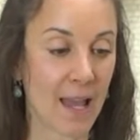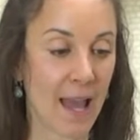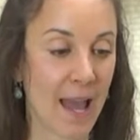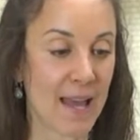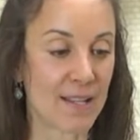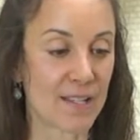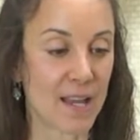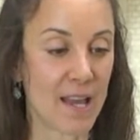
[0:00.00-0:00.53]

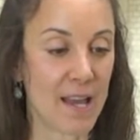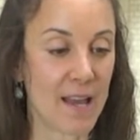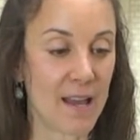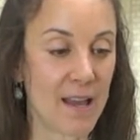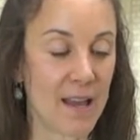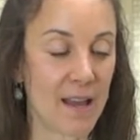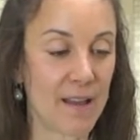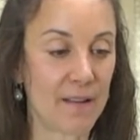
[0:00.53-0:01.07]
has
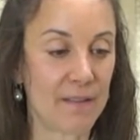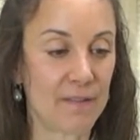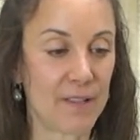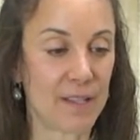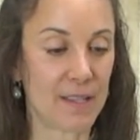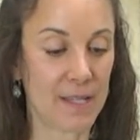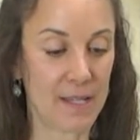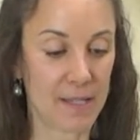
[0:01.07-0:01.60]

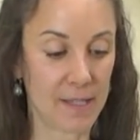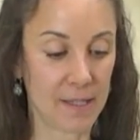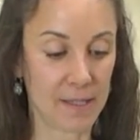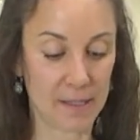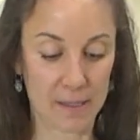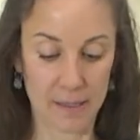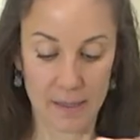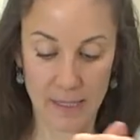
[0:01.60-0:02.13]

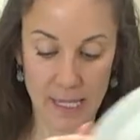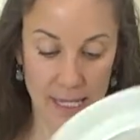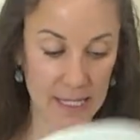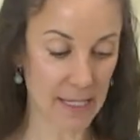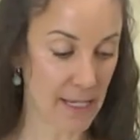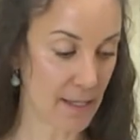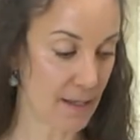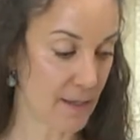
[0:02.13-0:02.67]
everything in
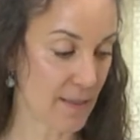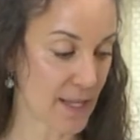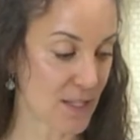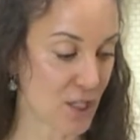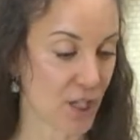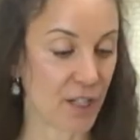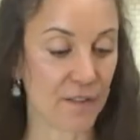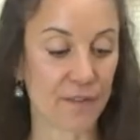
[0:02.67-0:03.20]
it
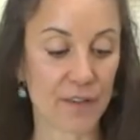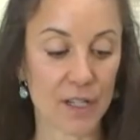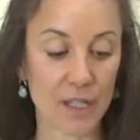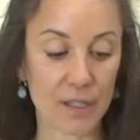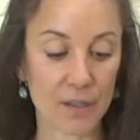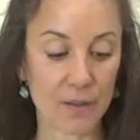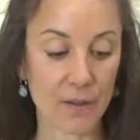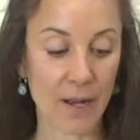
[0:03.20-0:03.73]
that's good for
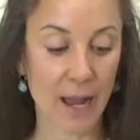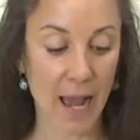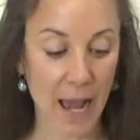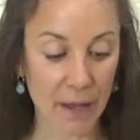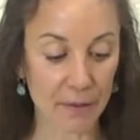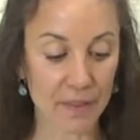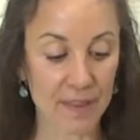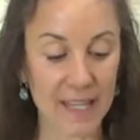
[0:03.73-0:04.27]
you,
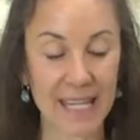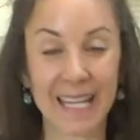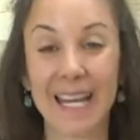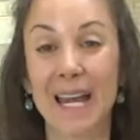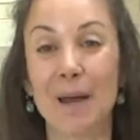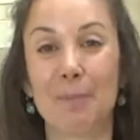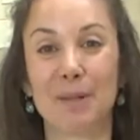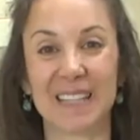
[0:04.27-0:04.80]
healthy,
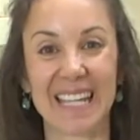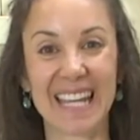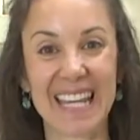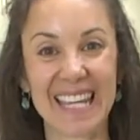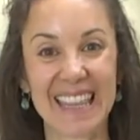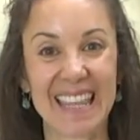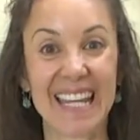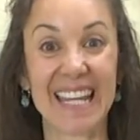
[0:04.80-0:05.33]
but the
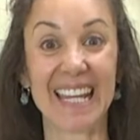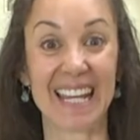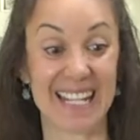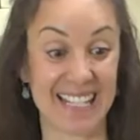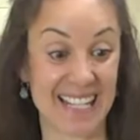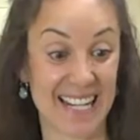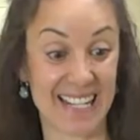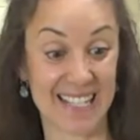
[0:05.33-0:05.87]
key thing
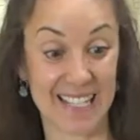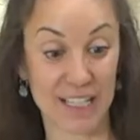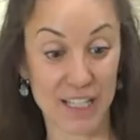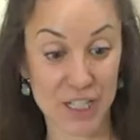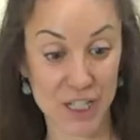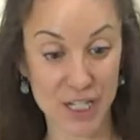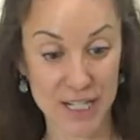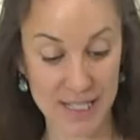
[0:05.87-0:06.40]
is that it's
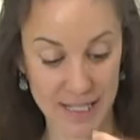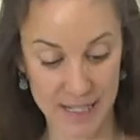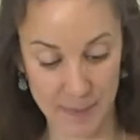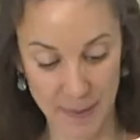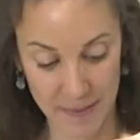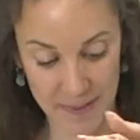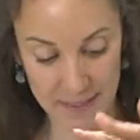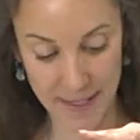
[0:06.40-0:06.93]
delicious. Let's
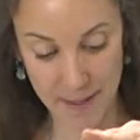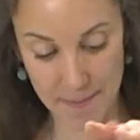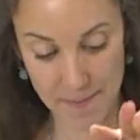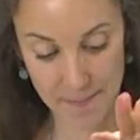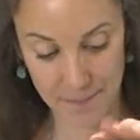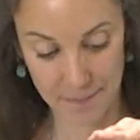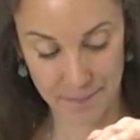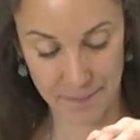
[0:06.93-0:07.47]
blend this
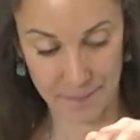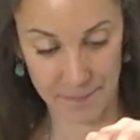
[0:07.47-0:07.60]
up.